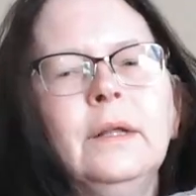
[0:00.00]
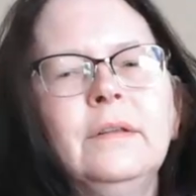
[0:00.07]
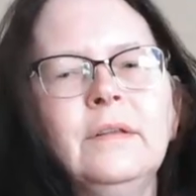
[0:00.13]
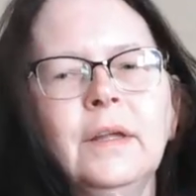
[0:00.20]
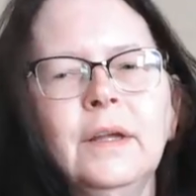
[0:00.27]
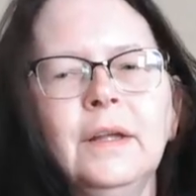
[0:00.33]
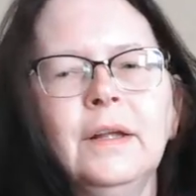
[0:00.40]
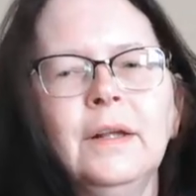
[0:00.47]

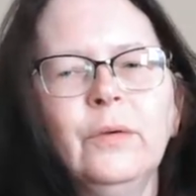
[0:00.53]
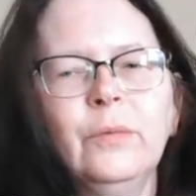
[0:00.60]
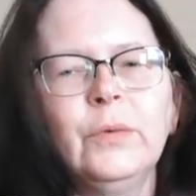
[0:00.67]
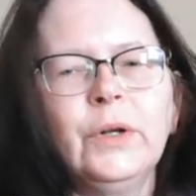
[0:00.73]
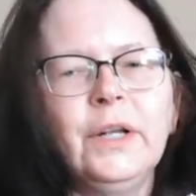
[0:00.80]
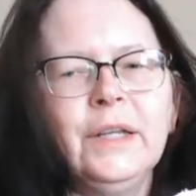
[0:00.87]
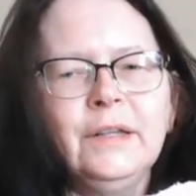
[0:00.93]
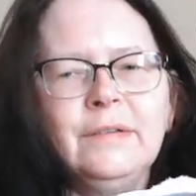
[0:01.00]
It's
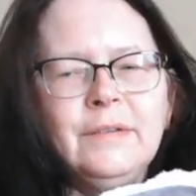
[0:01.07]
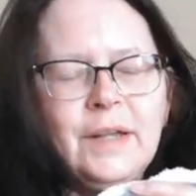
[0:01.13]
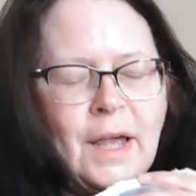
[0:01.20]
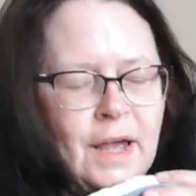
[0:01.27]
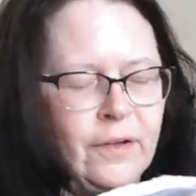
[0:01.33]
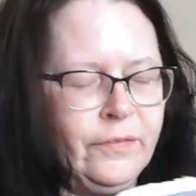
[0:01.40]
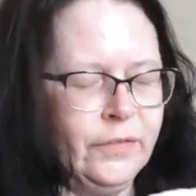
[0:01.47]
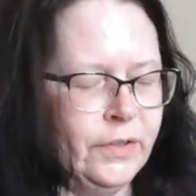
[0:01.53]
really
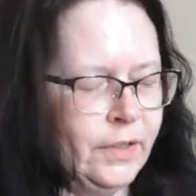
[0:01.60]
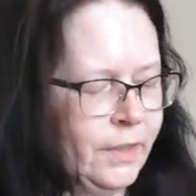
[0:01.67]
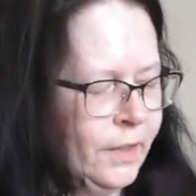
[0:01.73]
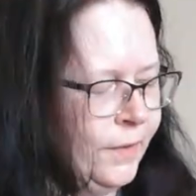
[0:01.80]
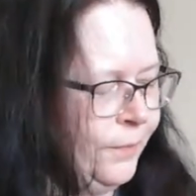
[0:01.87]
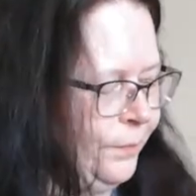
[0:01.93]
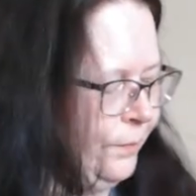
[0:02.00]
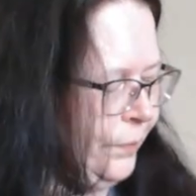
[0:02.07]
soft.
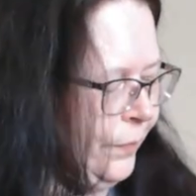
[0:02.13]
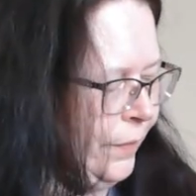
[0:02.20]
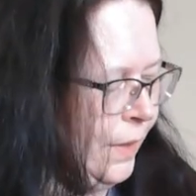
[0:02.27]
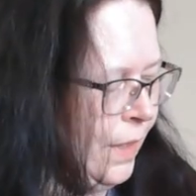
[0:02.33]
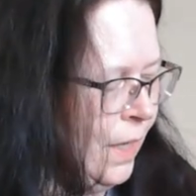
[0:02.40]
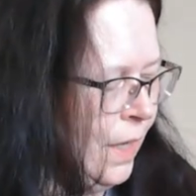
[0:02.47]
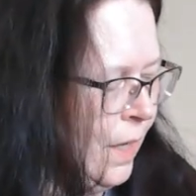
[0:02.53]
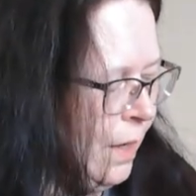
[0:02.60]

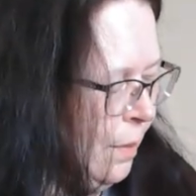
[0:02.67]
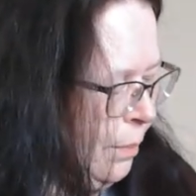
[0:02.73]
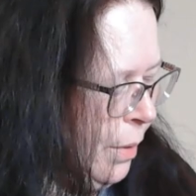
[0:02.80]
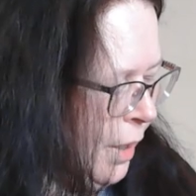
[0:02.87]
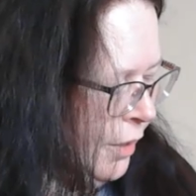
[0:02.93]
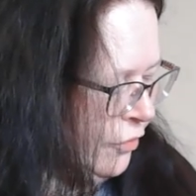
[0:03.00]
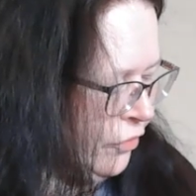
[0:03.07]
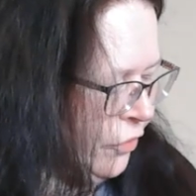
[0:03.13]

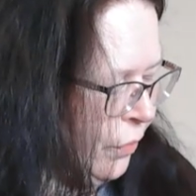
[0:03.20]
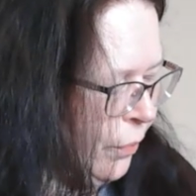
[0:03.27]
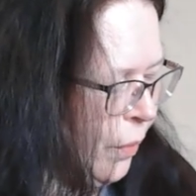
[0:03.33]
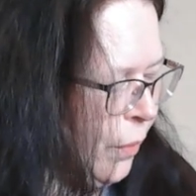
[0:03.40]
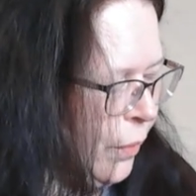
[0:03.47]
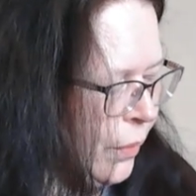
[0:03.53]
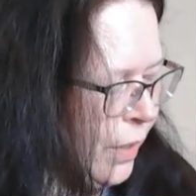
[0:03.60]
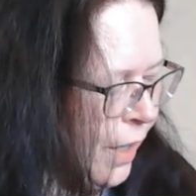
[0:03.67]
Plush
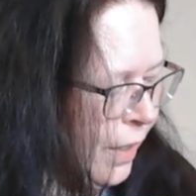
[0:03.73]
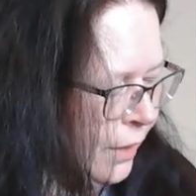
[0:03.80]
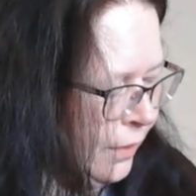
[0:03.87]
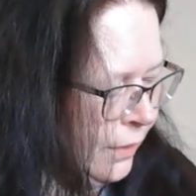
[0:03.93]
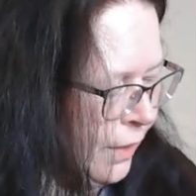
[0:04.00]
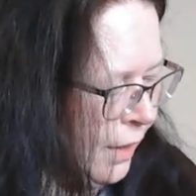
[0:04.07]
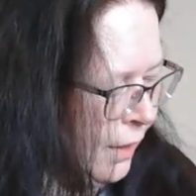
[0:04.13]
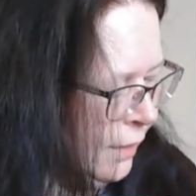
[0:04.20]
Throw
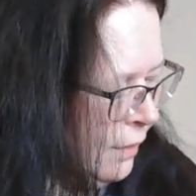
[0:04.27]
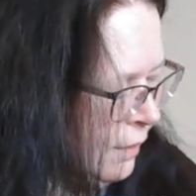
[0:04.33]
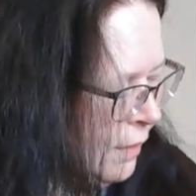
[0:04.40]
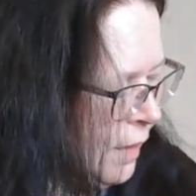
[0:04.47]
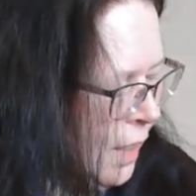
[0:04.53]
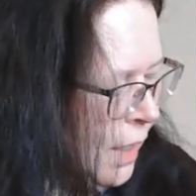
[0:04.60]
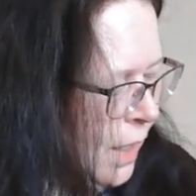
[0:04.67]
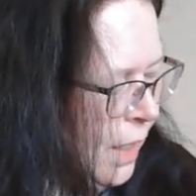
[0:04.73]
Cuddle Duds.
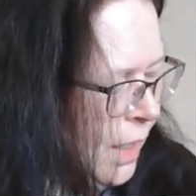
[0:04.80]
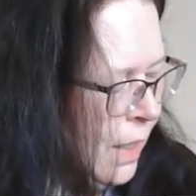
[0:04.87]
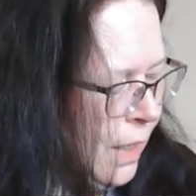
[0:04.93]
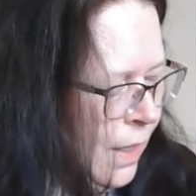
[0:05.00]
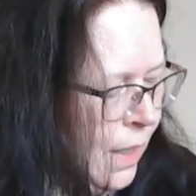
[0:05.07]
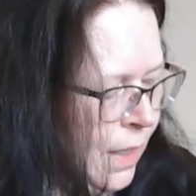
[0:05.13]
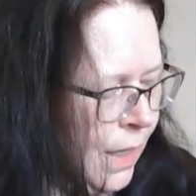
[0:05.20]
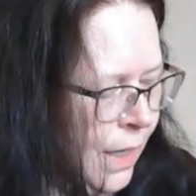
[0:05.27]

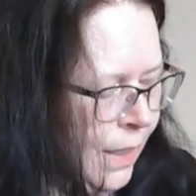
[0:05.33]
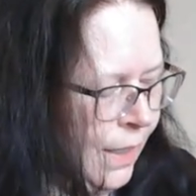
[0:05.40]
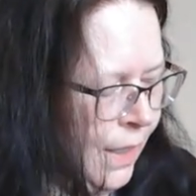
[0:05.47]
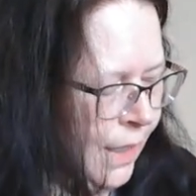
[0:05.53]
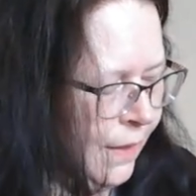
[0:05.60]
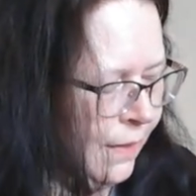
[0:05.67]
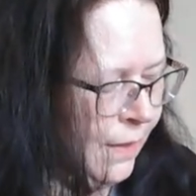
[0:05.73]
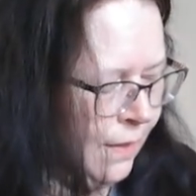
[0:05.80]
I
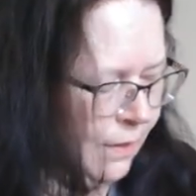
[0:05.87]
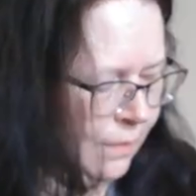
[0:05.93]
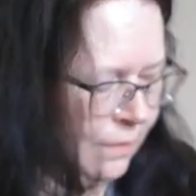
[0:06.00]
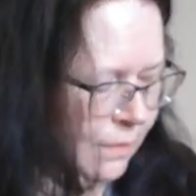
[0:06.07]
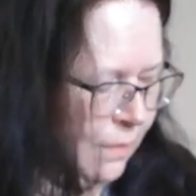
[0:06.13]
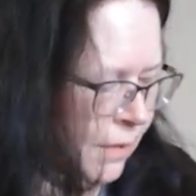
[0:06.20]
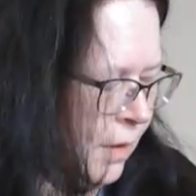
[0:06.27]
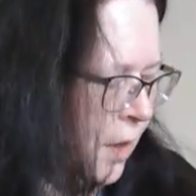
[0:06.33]
got
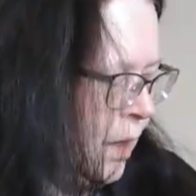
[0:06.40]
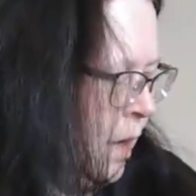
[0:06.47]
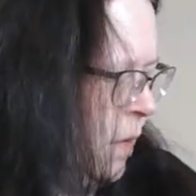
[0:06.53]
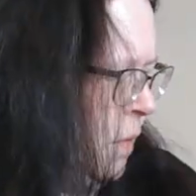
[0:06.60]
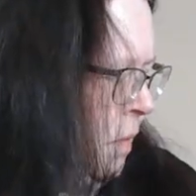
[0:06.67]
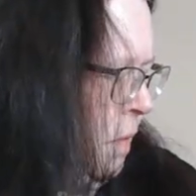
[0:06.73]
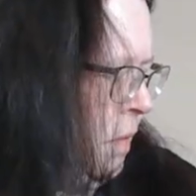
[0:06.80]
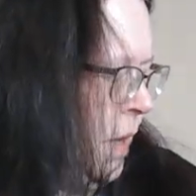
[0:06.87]
this.
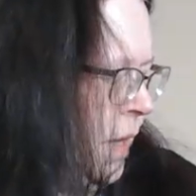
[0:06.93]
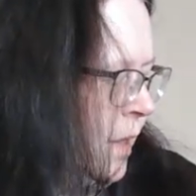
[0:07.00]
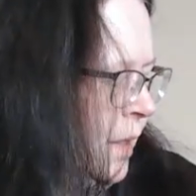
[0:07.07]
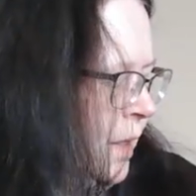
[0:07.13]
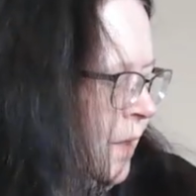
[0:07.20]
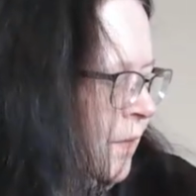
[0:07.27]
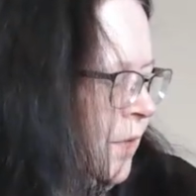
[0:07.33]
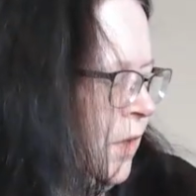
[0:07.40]
Oh, I
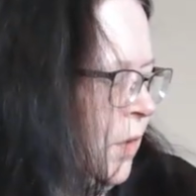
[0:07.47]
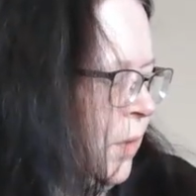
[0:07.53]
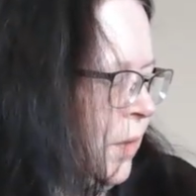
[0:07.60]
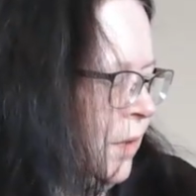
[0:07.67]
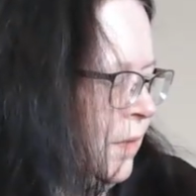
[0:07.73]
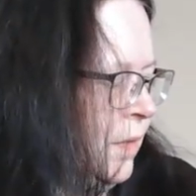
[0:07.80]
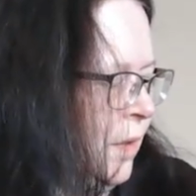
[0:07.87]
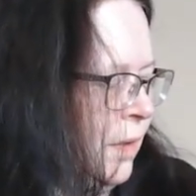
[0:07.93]
didn't even
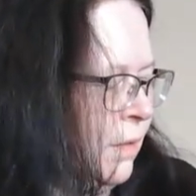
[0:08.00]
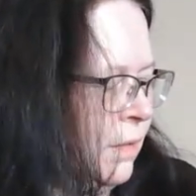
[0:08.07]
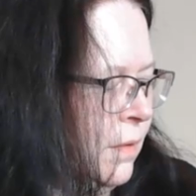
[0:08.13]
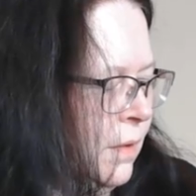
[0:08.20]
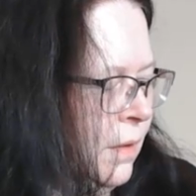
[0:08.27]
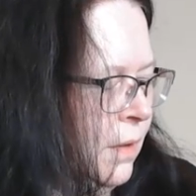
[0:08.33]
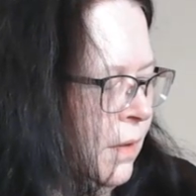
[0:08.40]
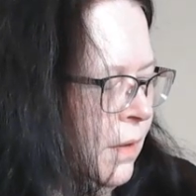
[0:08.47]
notice this.
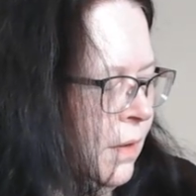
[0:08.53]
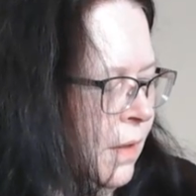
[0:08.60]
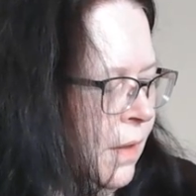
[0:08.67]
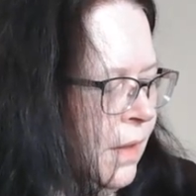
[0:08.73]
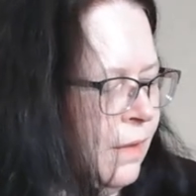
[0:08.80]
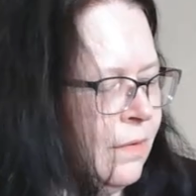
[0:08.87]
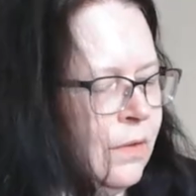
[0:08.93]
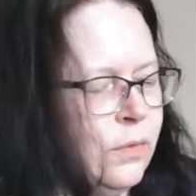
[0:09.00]

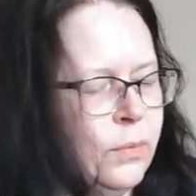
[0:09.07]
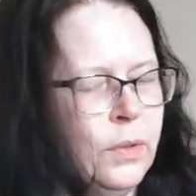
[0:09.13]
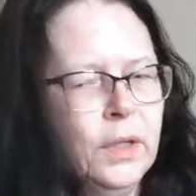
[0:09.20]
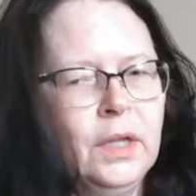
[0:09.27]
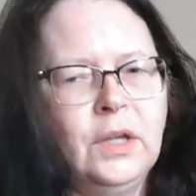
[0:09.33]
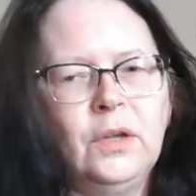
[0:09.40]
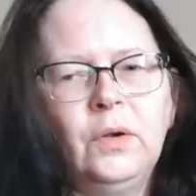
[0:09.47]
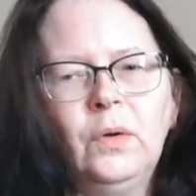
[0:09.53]
This is
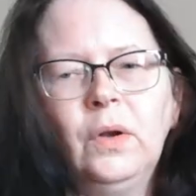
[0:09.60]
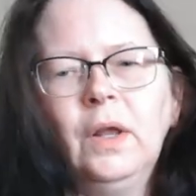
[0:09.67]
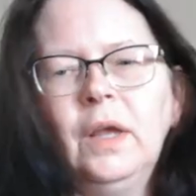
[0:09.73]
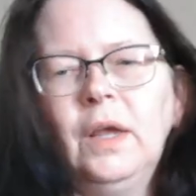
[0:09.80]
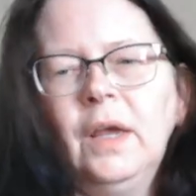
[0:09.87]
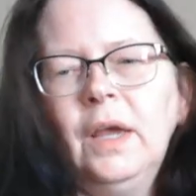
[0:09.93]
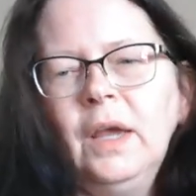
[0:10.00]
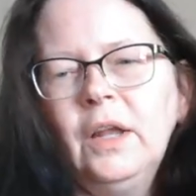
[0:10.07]
really cute.
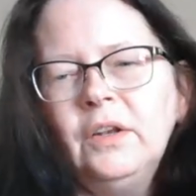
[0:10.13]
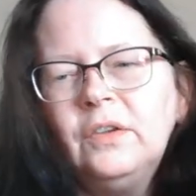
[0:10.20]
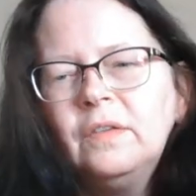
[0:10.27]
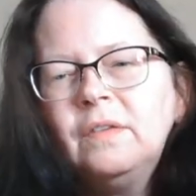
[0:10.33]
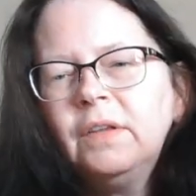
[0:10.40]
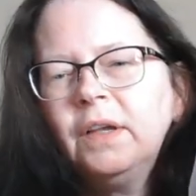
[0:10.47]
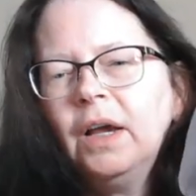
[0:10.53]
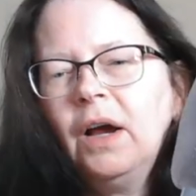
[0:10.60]
Do
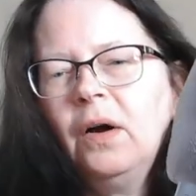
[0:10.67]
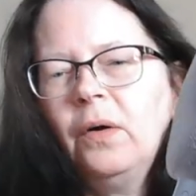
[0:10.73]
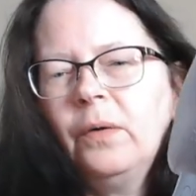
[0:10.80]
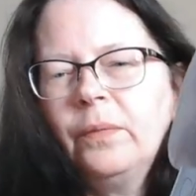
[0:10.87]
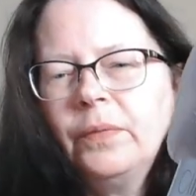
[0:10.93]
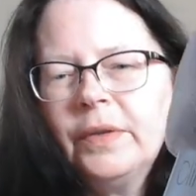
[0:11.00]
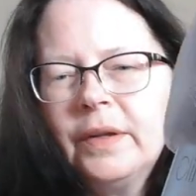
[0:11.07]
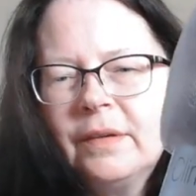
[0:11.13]
you see
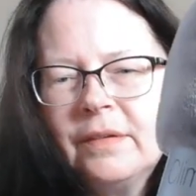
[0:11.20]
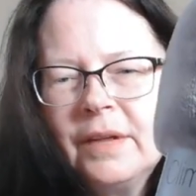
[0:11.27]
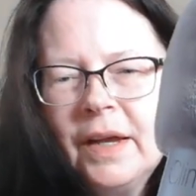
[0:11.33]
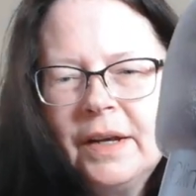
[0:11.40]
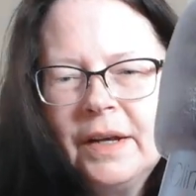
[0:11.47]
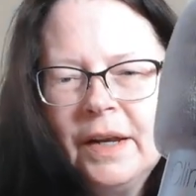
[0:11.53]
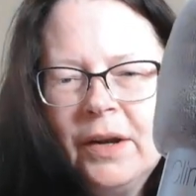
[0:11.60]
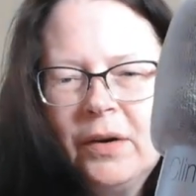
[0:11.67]
how it's
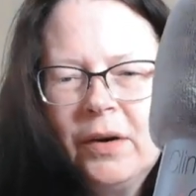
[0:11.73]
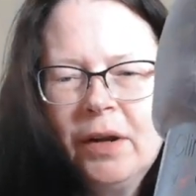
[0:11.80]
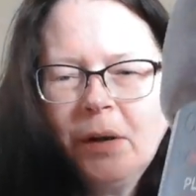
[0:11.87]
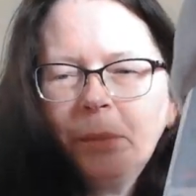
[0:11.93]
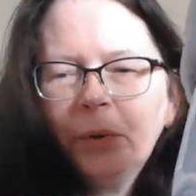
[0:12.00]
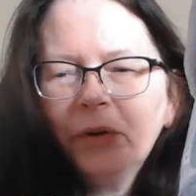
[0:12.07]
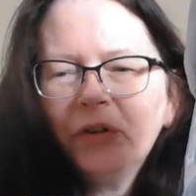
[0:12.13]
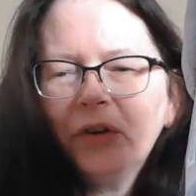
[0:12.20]
got an area
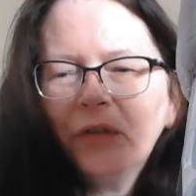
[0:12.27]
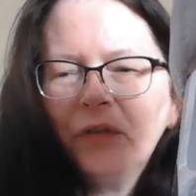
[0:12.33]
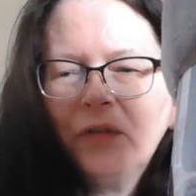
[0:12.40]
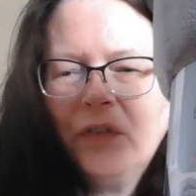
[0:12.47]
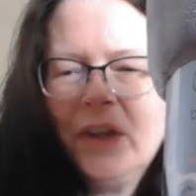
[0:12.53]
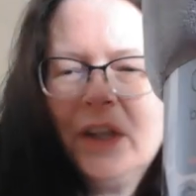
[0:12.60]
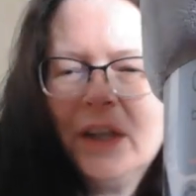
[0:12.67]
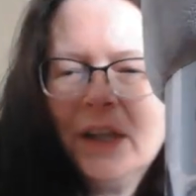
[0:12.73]
to put your
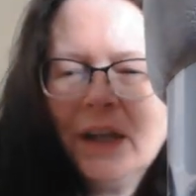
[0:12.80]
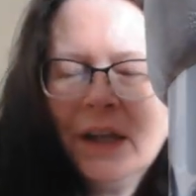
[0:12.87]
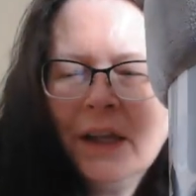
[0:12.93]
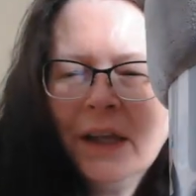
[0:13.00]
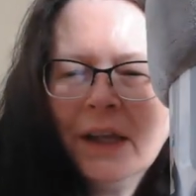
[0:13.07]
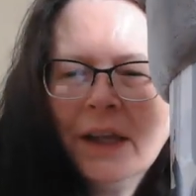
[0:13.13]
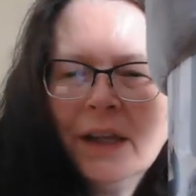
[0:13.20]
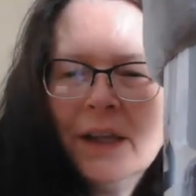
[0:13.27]
feet in?